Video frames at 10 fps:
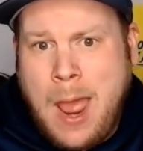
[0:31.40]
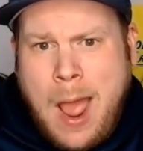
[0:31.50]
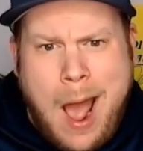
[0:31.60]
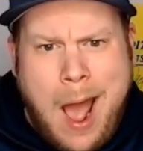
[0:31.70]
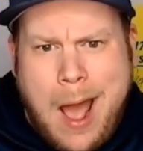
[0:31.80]

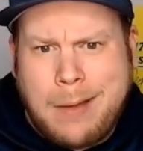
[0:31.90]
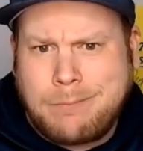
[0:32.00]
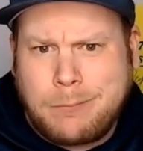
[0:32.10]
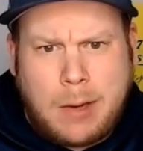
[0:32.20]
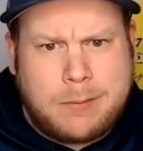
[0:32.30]

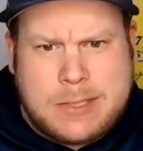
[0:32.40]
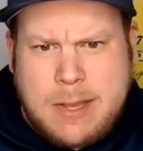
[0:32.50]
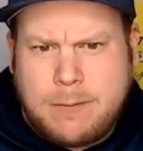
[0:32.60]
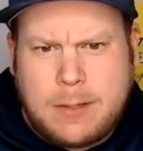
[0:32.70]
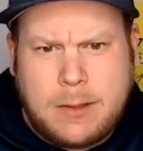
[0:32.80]

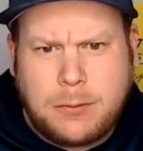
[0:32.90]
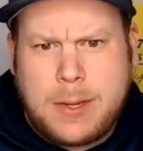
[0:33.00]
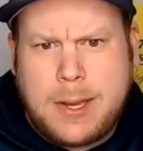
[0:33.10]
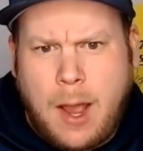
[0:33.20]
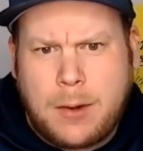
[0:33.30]

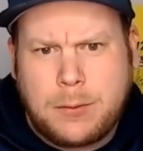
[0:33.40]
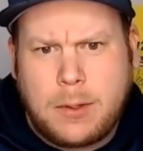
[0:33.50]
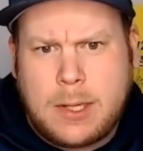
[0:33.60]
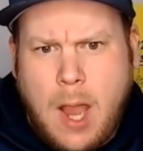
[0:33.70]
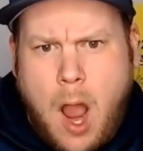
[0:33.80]

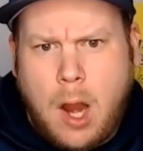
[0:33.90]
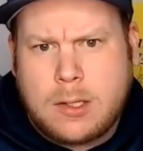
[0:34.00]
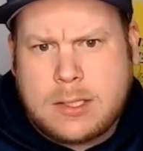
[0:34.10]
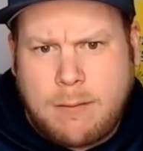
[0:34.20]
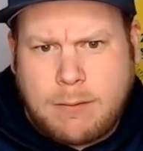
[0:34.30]
7,300
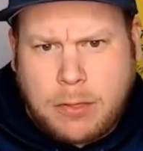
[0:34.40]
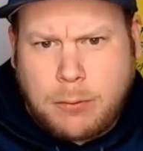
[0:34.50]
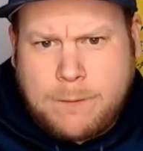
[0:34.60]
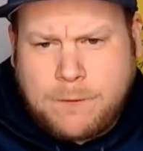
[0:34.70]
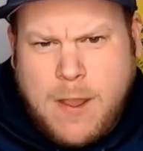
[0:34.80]
yards,
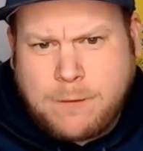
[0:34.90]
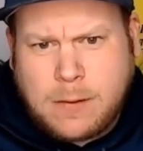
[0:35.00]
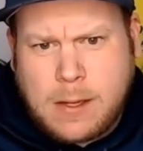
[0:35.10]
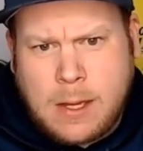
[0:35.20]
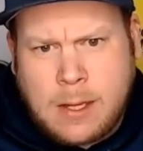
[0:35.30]

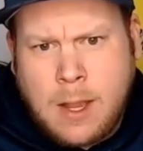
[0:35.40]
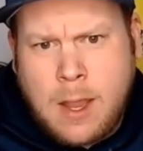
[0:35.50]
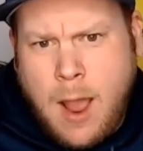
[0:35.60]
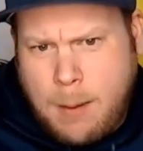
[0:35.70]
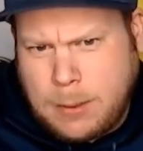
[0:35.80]
7,350,
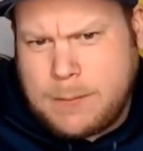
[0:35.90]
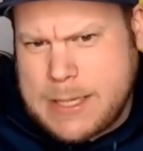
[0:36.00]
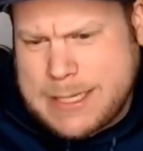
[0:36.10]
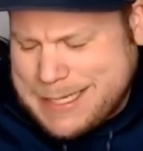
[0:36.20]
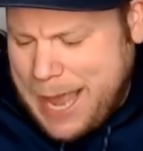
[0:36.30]
I believe the
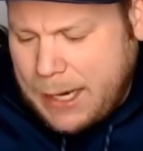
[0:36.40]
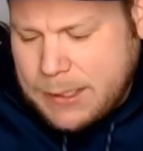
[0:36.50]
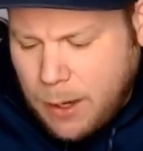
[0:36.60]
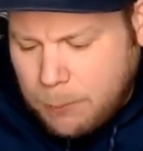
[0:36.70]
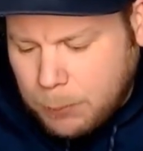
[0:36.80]
exact
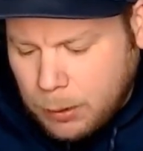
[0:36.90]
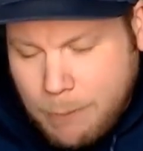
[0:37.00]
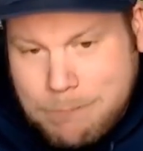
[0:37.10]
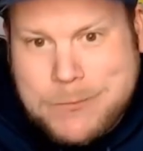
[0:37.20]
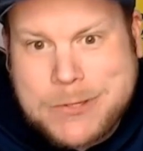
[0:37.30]
number,
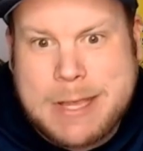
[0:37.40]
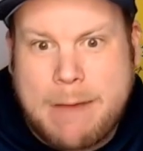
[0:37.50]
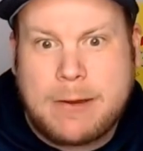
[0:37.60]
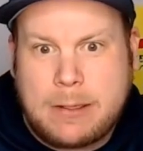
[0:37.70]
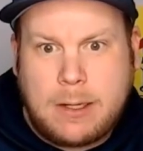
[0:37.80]

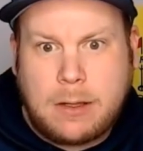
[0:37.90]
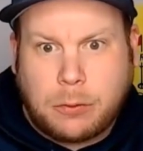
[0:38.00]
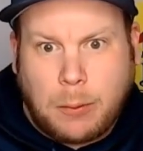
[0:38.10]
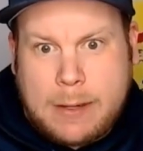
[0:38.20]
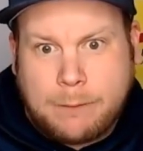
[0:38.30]

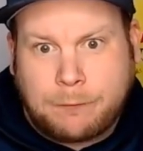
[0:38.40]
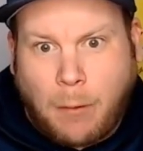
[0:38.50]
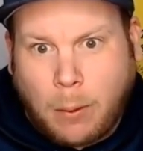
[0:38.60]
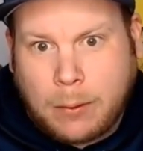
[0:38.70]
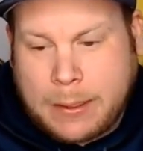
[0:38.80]

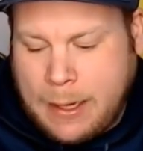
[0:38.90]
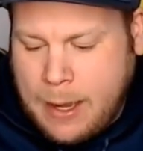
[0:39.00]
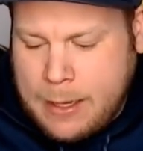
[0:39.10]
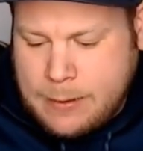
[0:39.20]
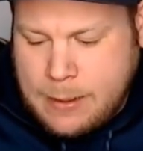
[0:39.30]
7,340,
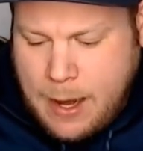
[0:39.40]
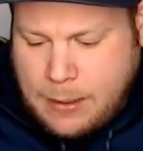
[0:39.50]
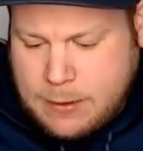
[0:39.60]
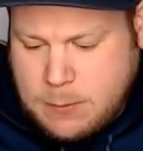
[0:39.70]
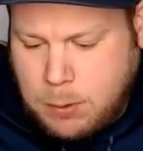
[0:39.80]
the
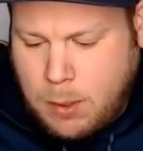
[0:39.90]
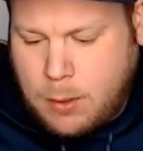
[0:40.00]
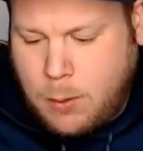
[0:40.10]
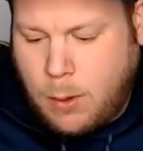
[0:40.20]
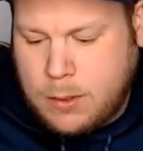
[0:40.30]
Innisbrook
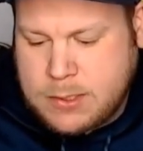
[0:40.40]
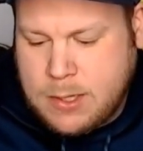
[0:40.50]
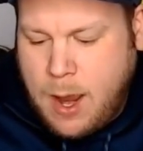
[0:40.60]
course.